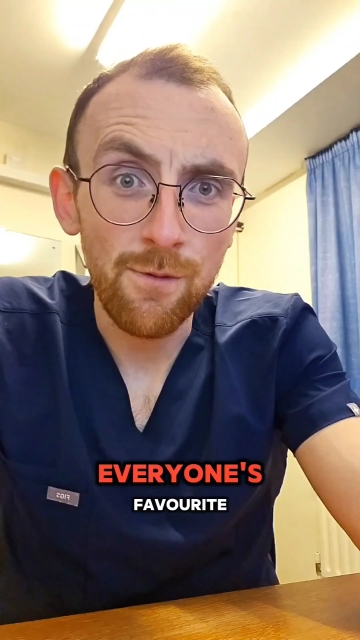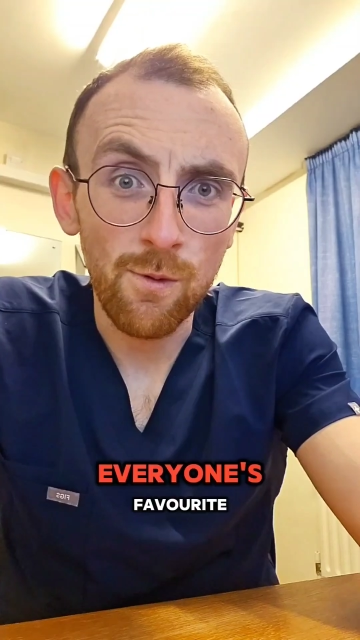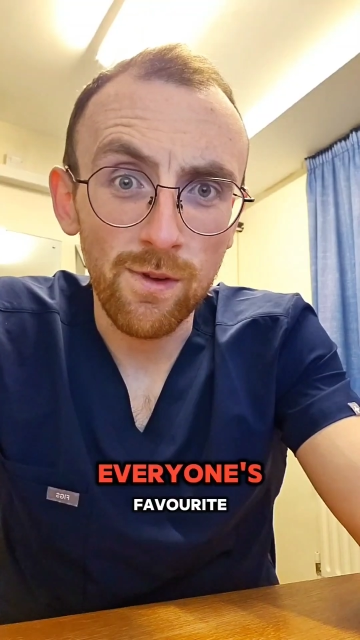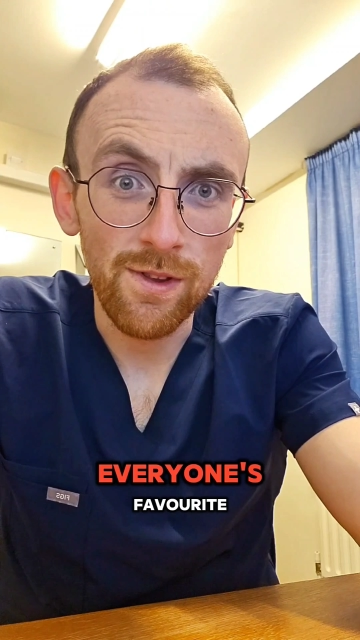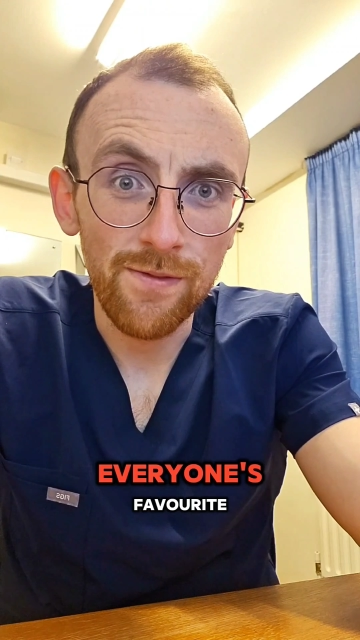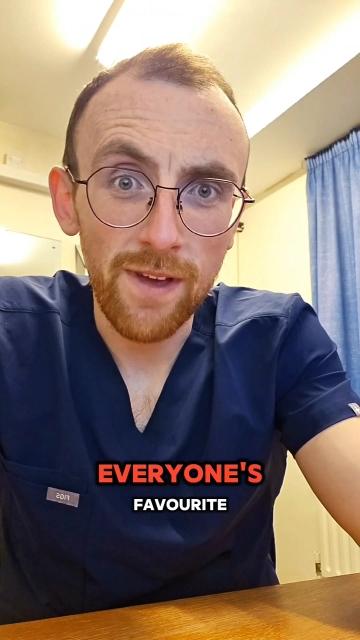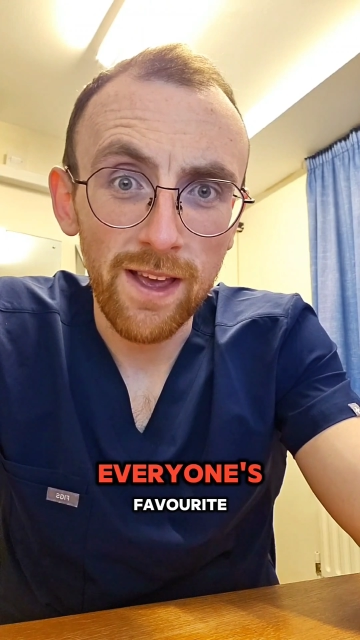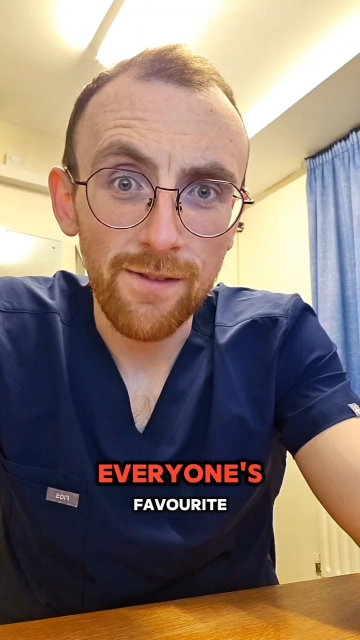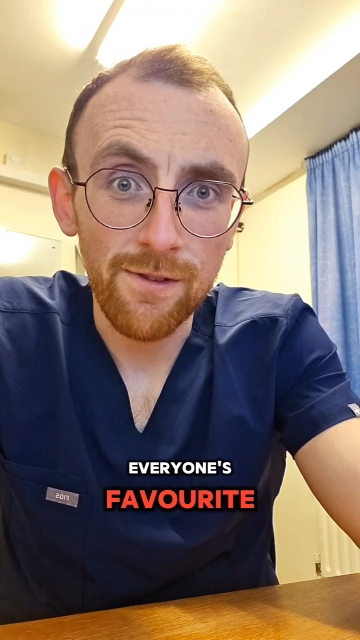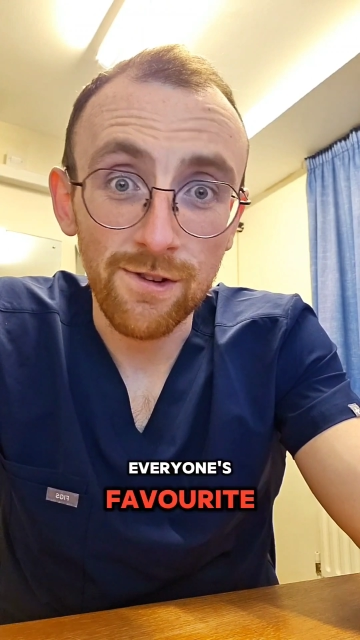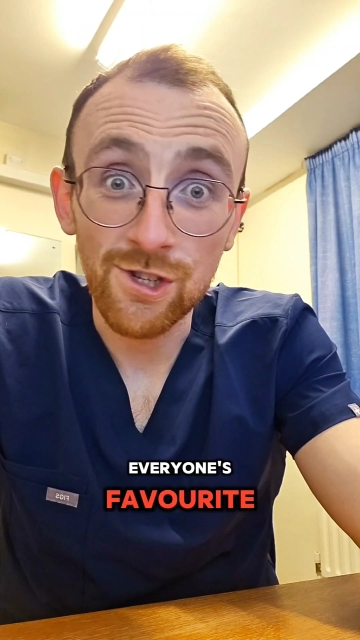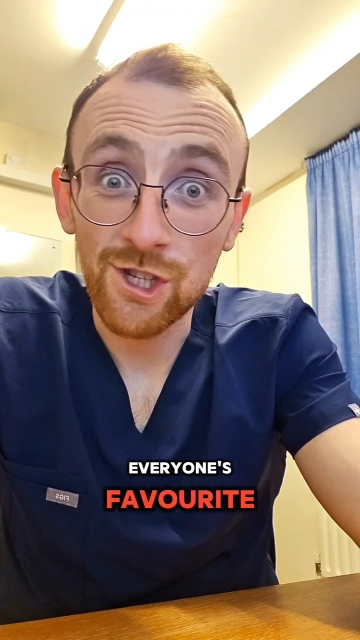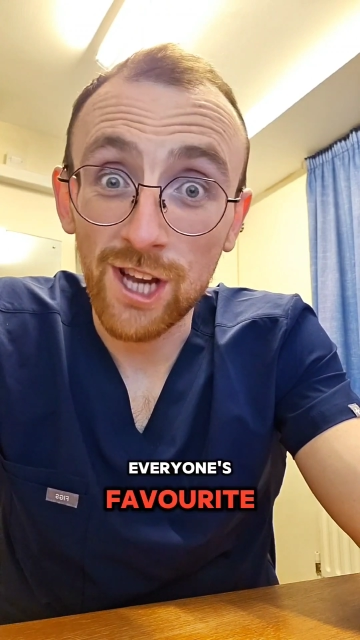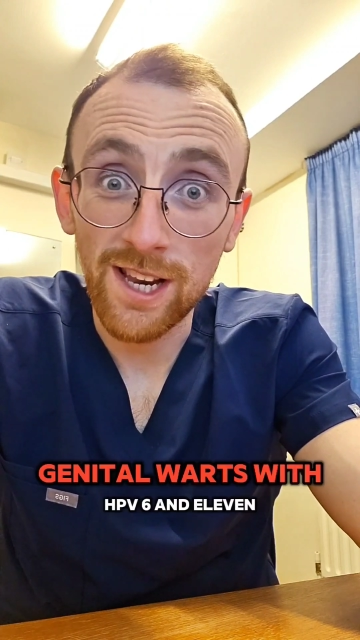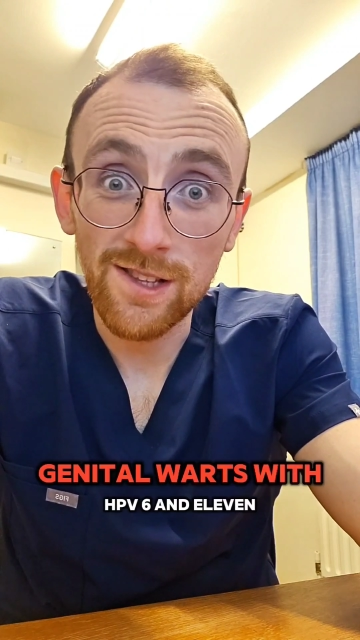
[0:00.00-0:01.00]
everyone's
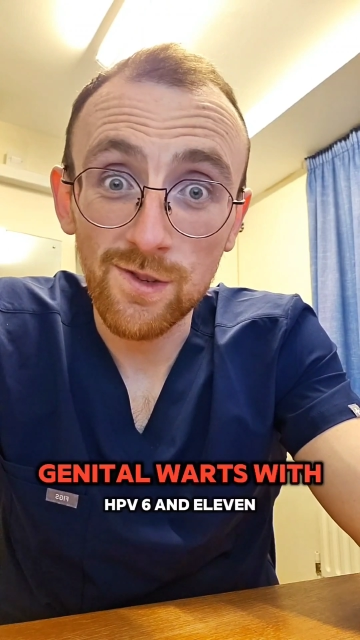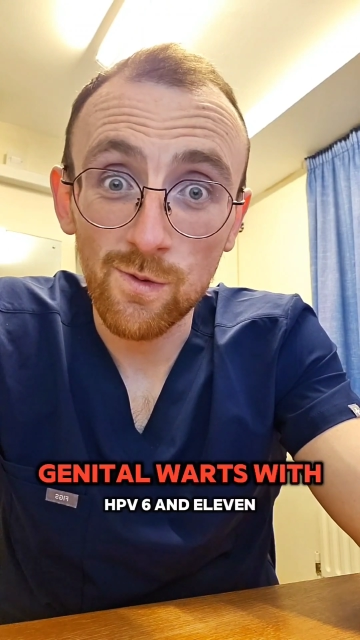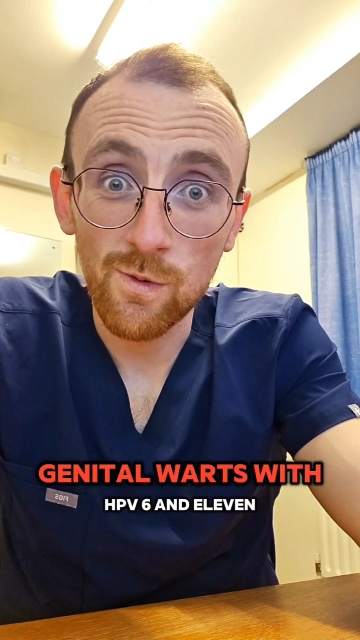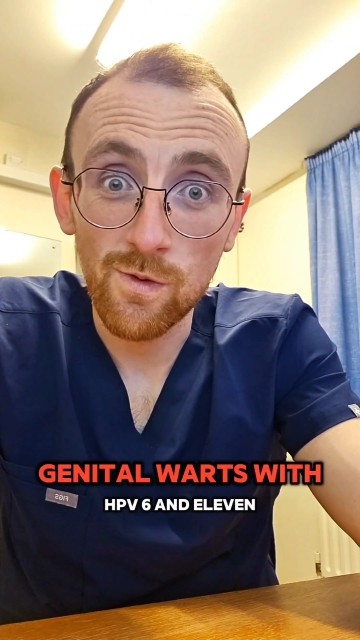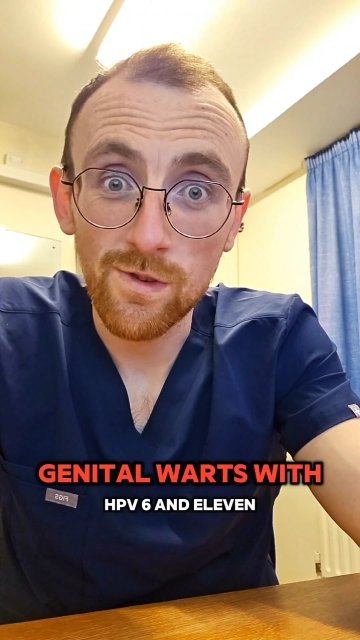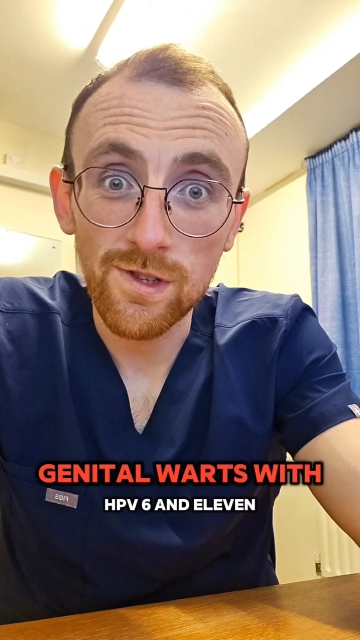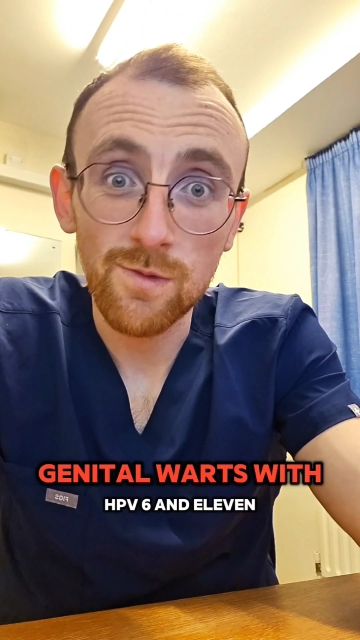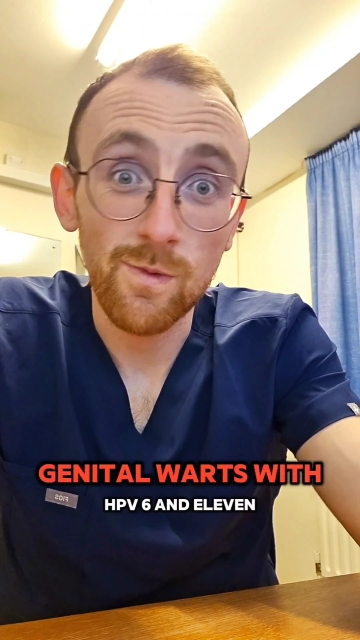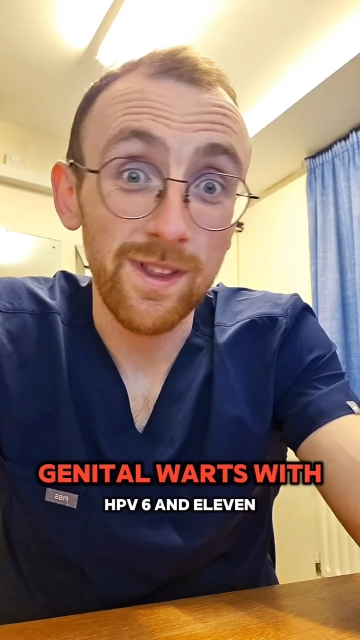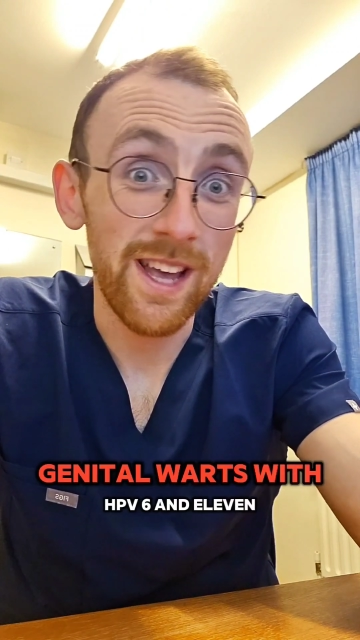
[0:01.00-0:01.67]
favourite genital warts